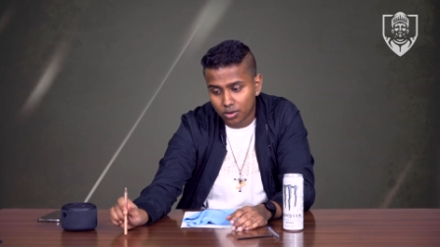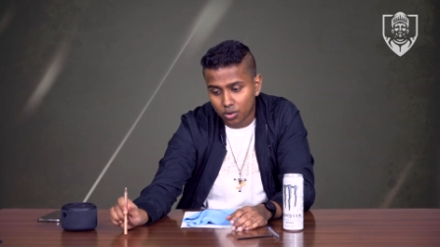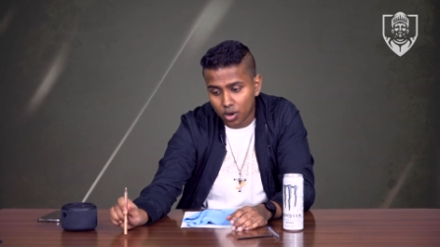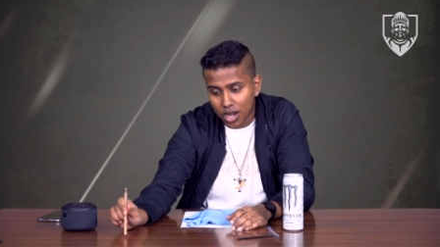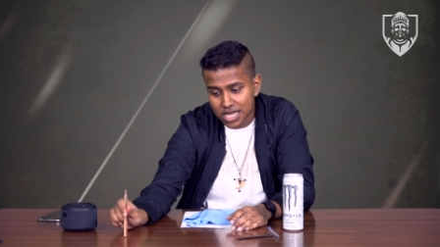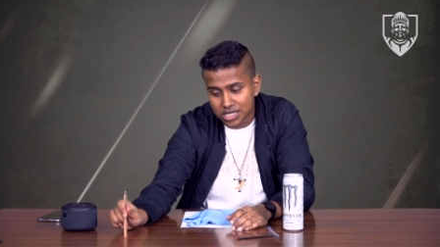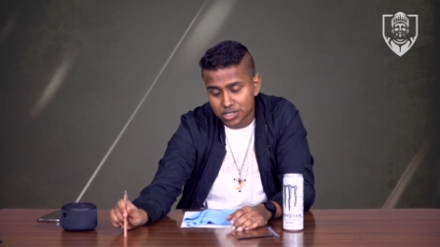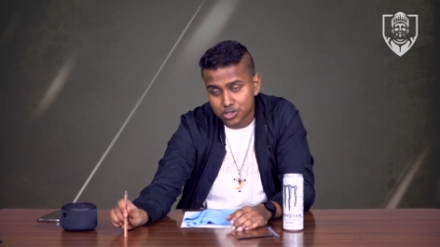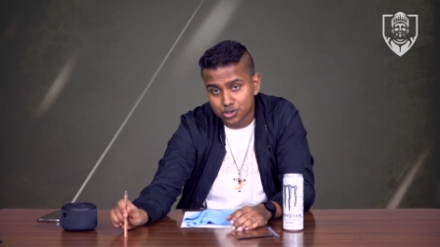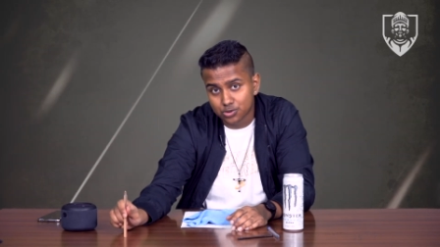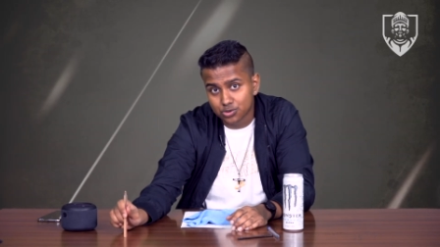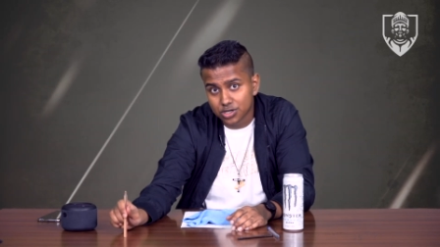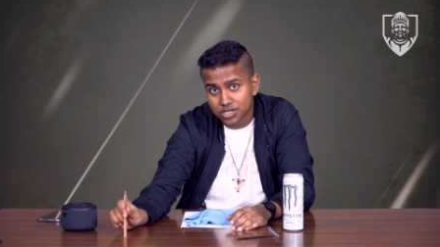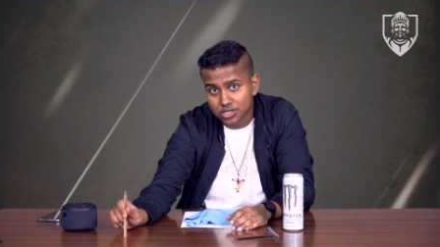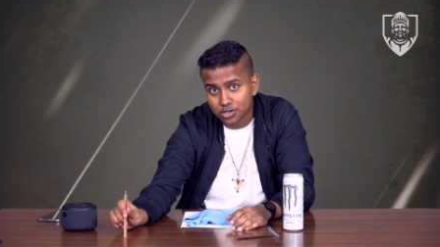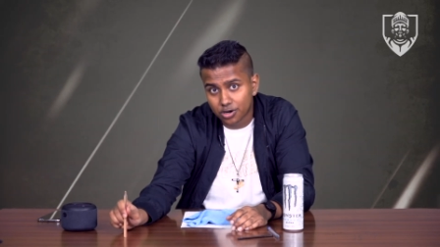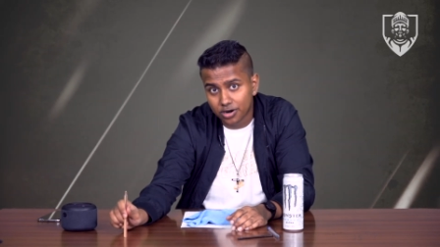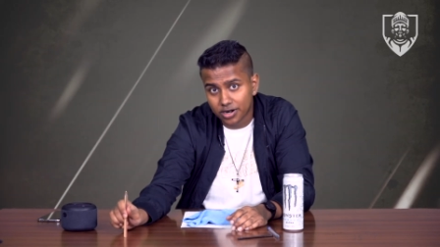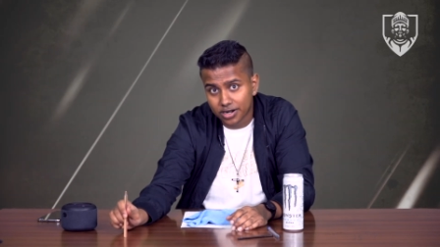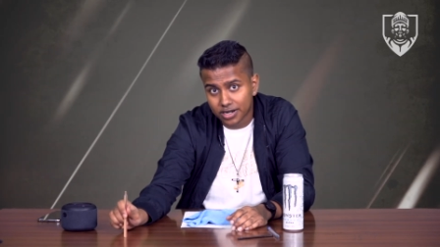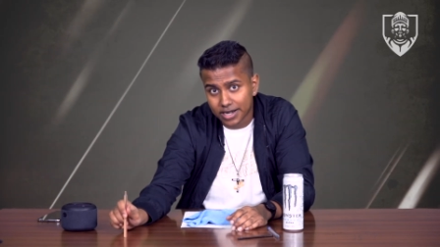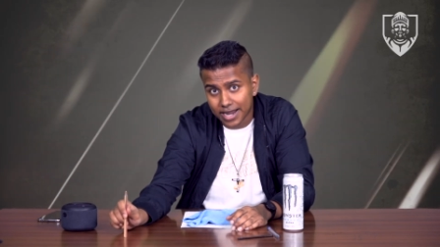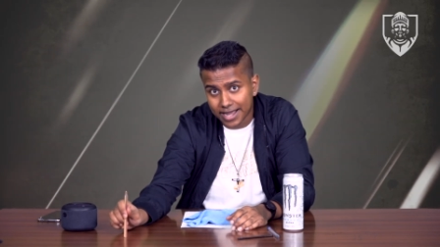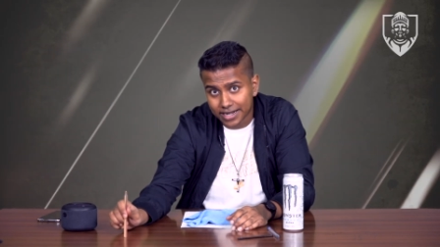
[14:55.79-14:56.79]
As soon as
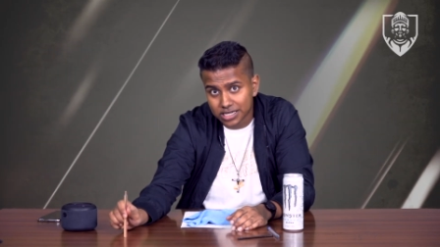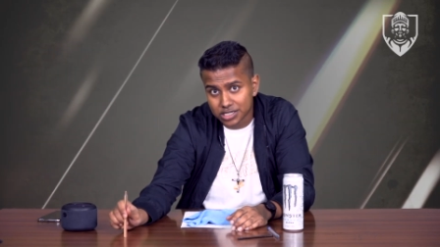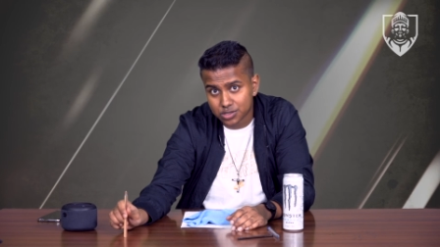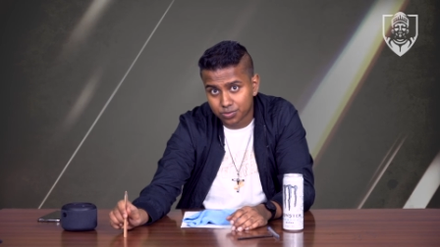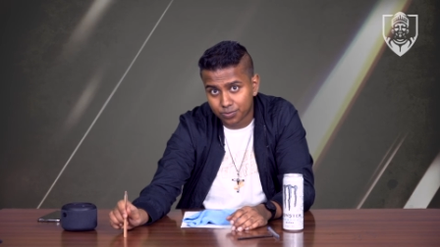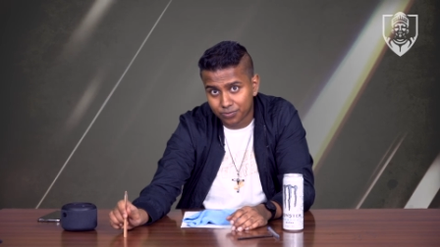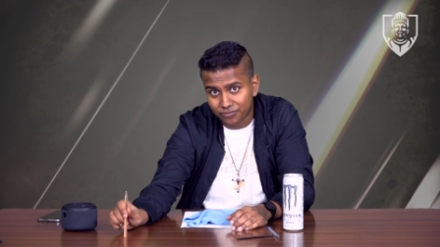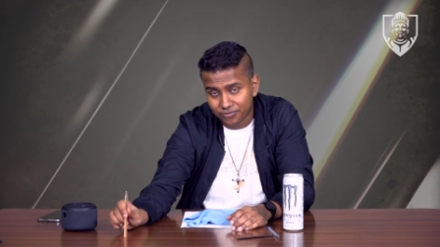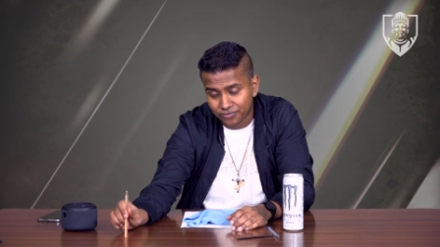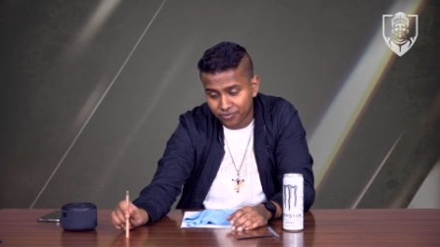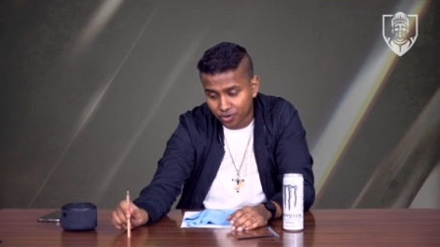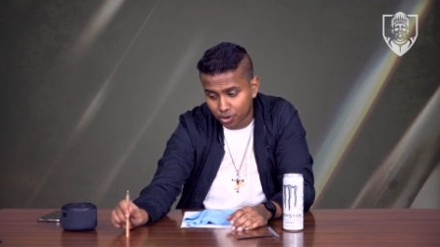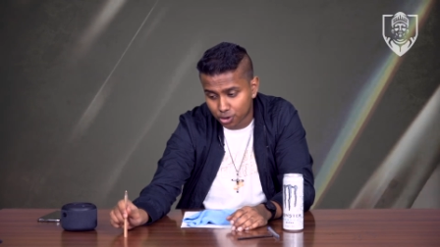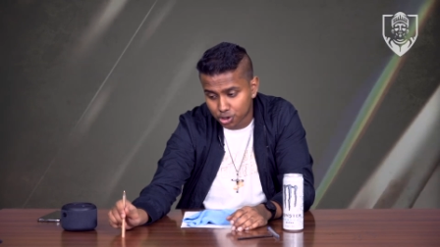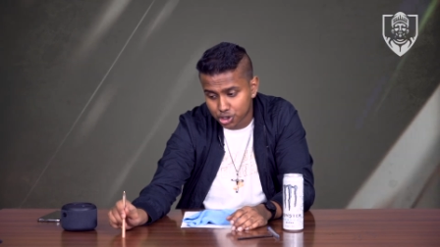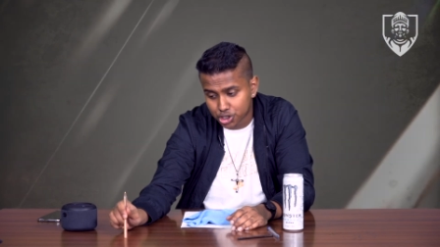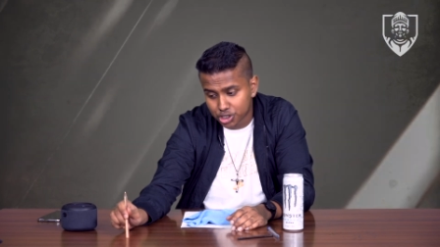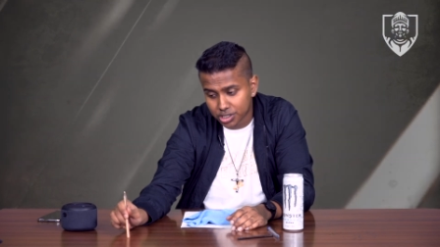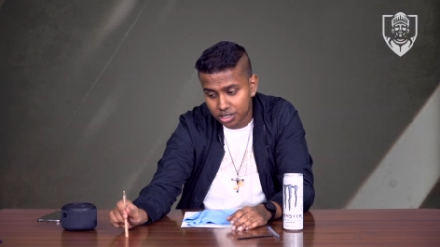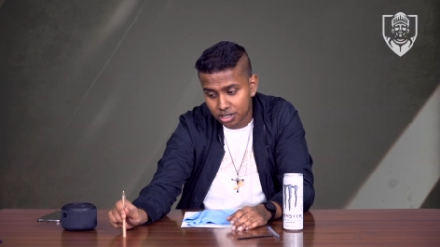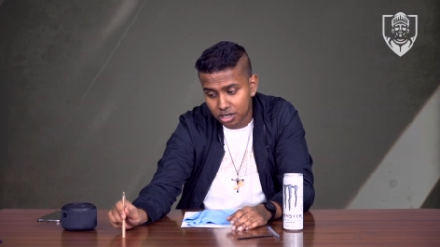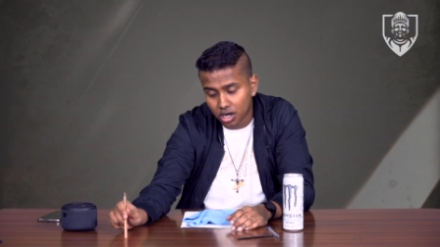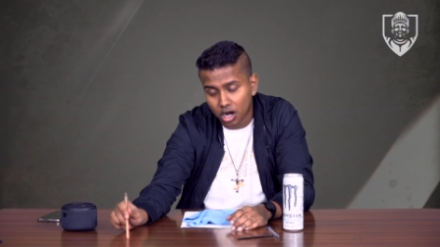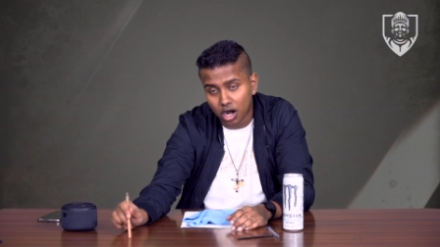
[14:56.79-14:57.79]
our next
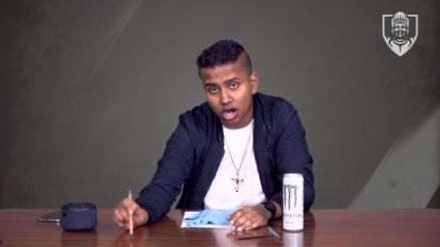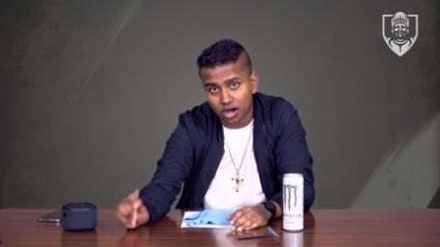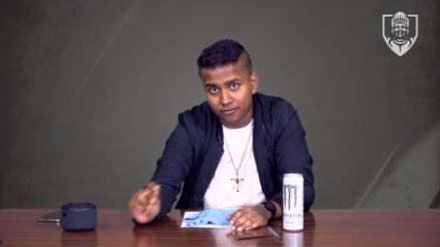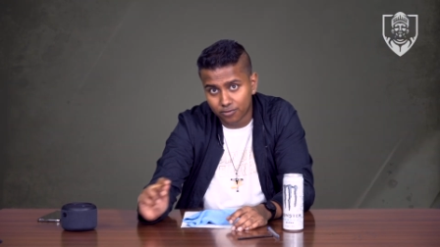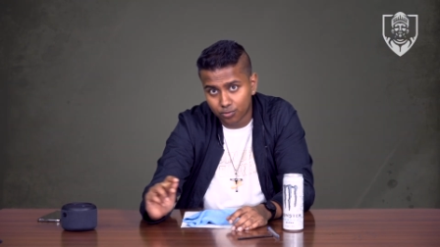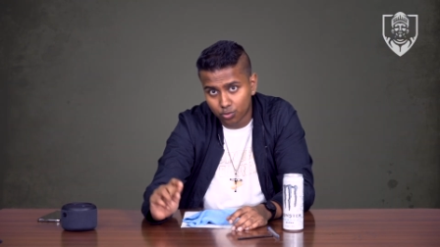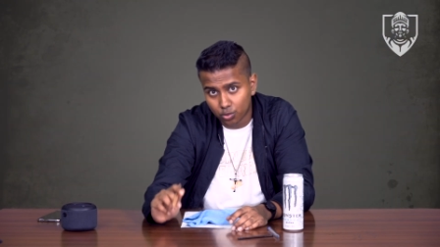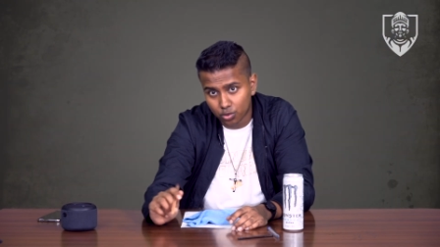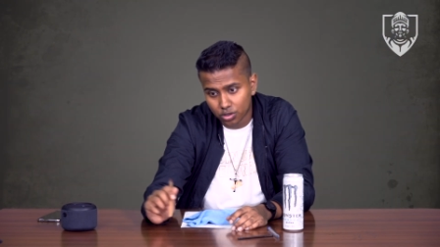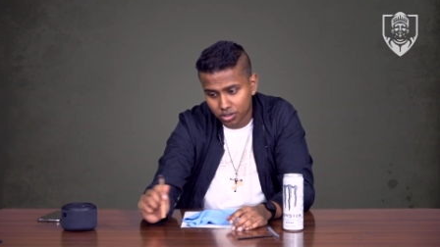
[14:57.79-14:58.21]
version of